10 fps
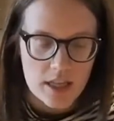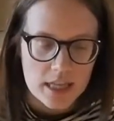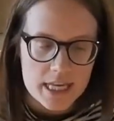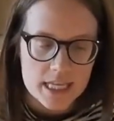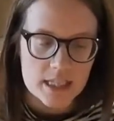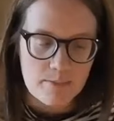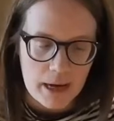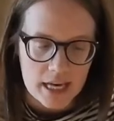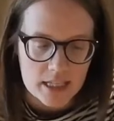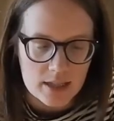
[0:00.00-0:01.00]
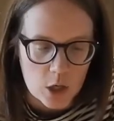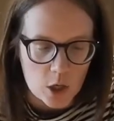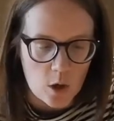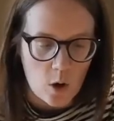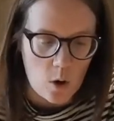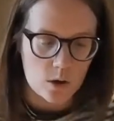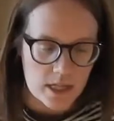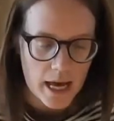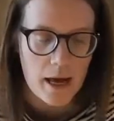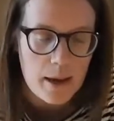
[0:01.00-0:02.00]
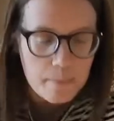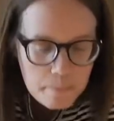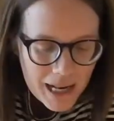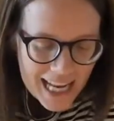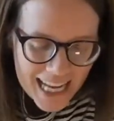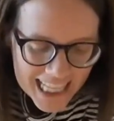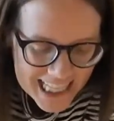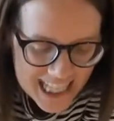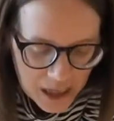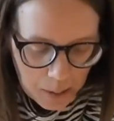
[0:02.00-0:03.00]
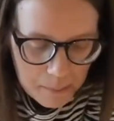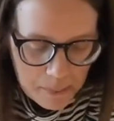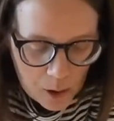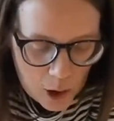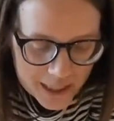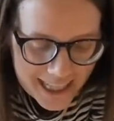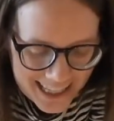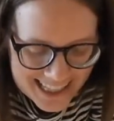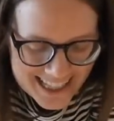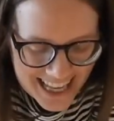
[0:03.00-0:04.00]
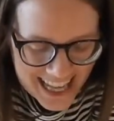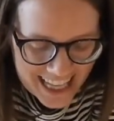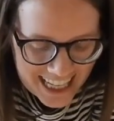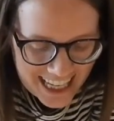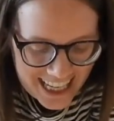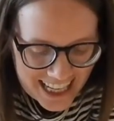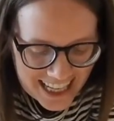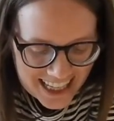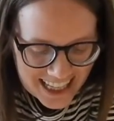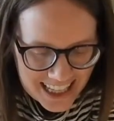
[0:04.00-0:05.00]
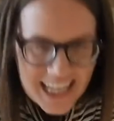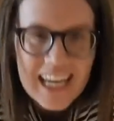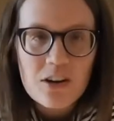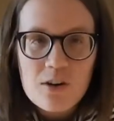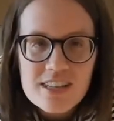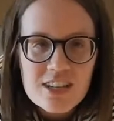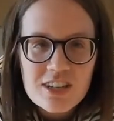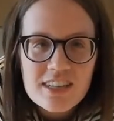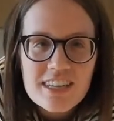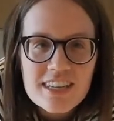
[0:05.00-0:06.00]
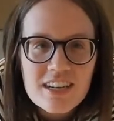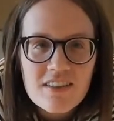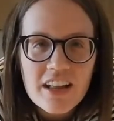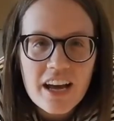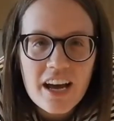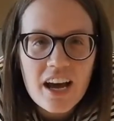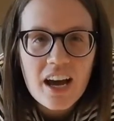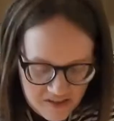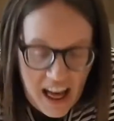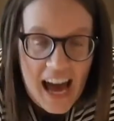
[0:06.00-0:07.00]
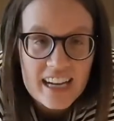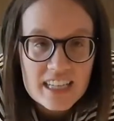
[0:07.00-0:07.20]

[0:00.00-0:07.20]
these bakes are called Plättbakelser. What is the translation of that?